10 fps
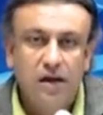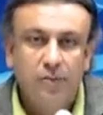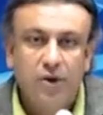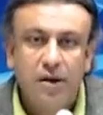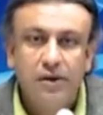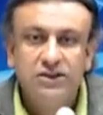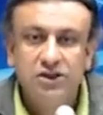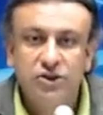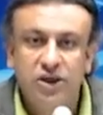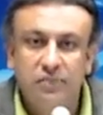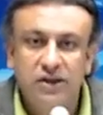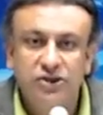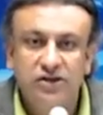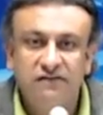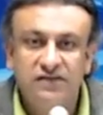Prime Minister
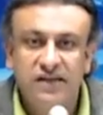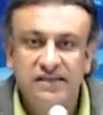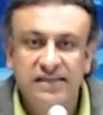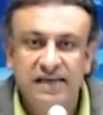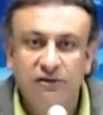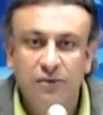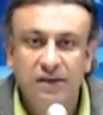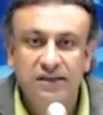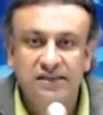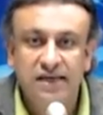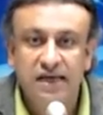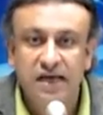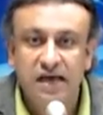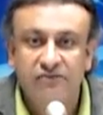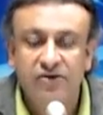Shehbaz Sharif says the government is
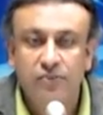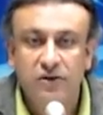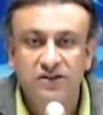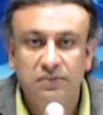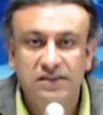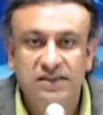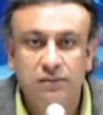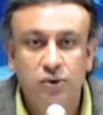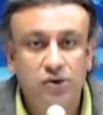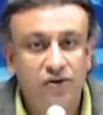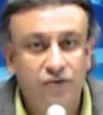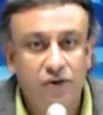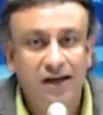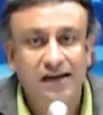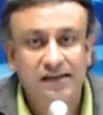taking every possible step to
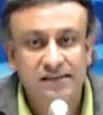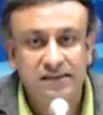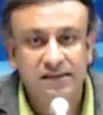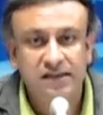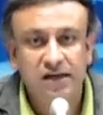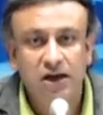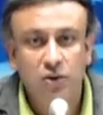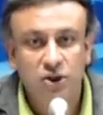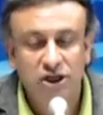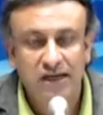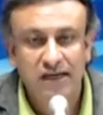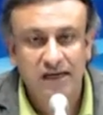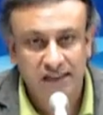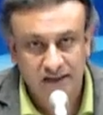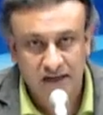control electricity load
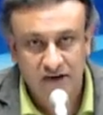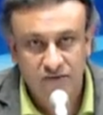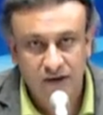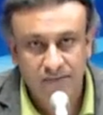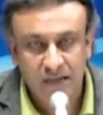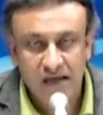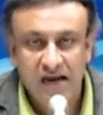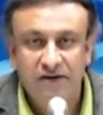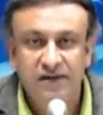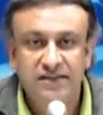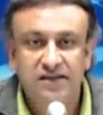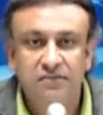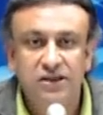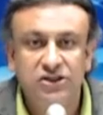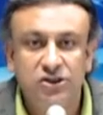shedding in the country. Addressing
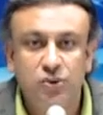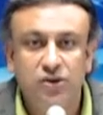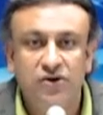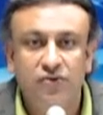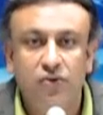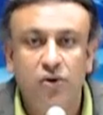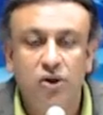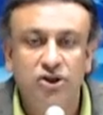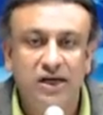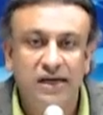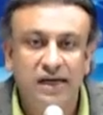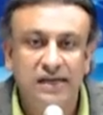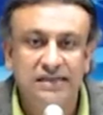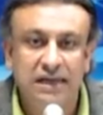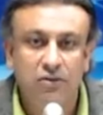a meeting to control load shedding
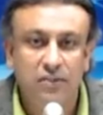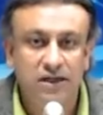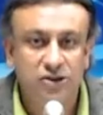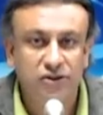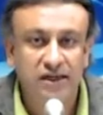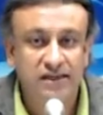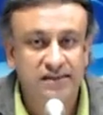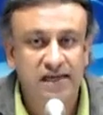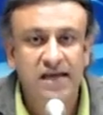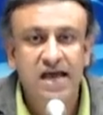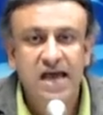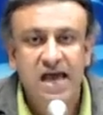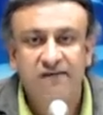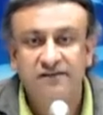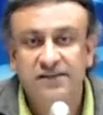in Islamabad today, he said
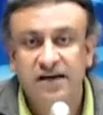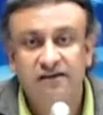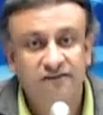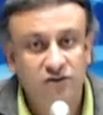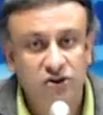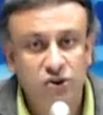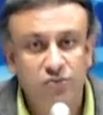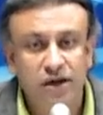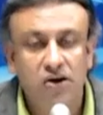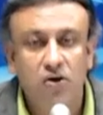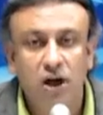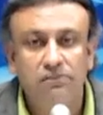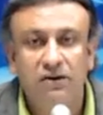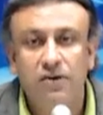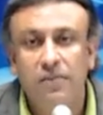efforts are afoot to make all
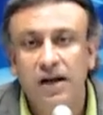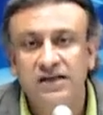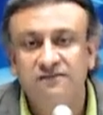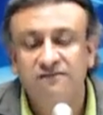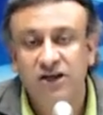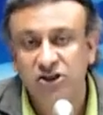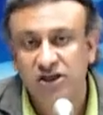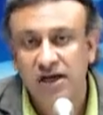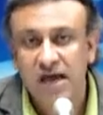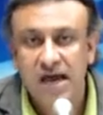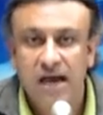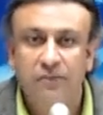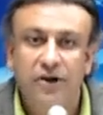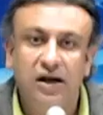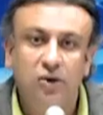power plants functional
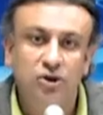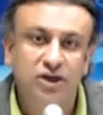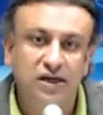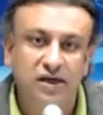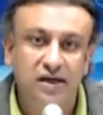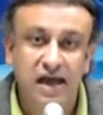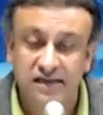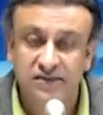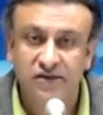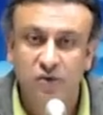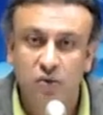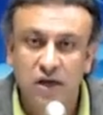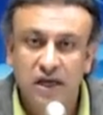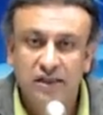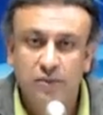and bring load shedding at zero.
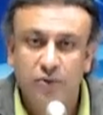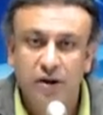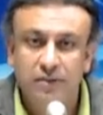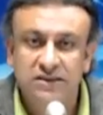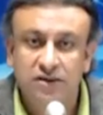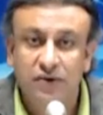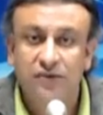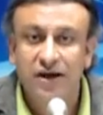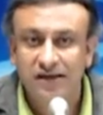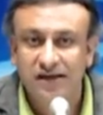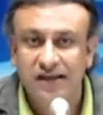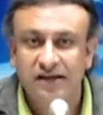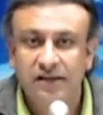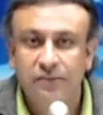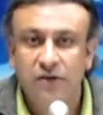The Prime Minister regretted
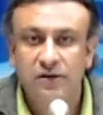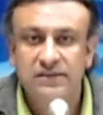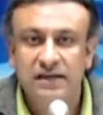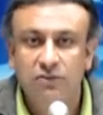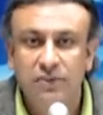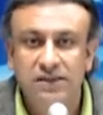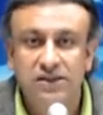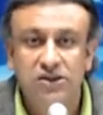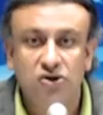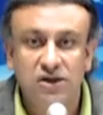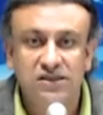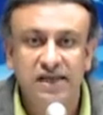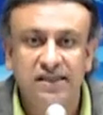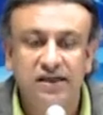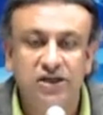that the previous government did not
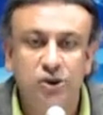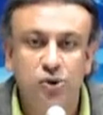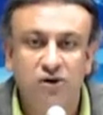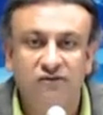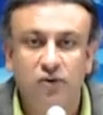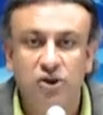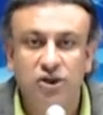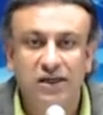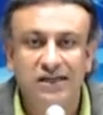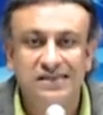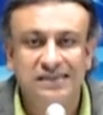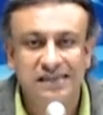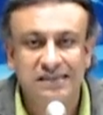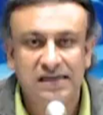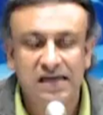take the issue of load shedding
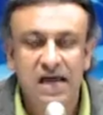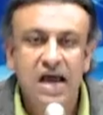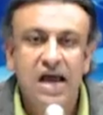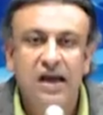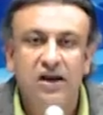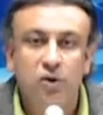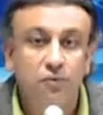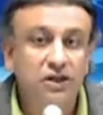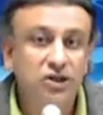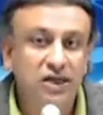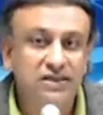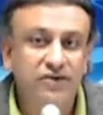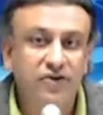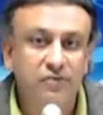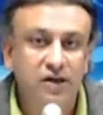seriously and no purchase
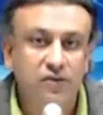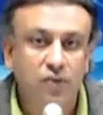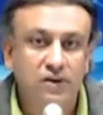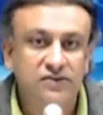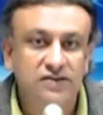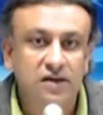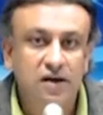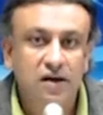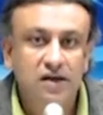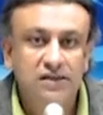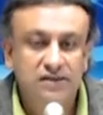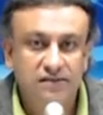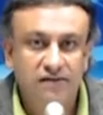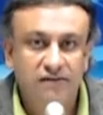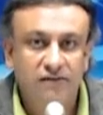agreement was
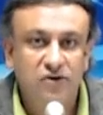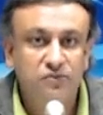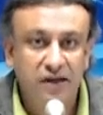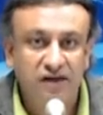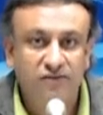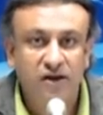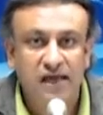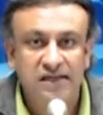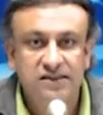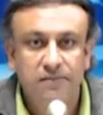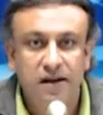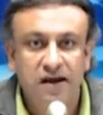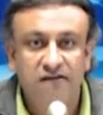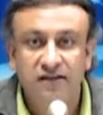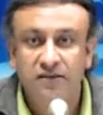made for gas
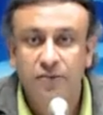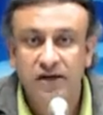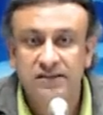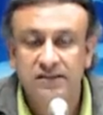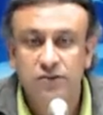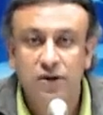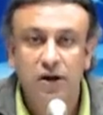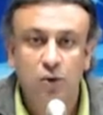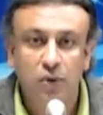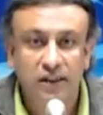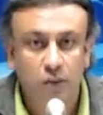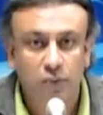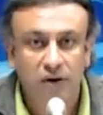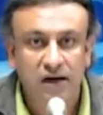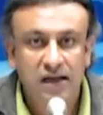supply when the prices were low in the
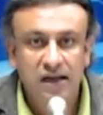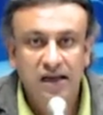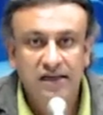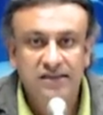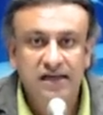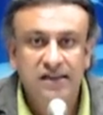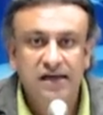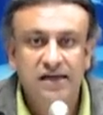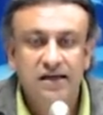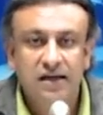world. He said that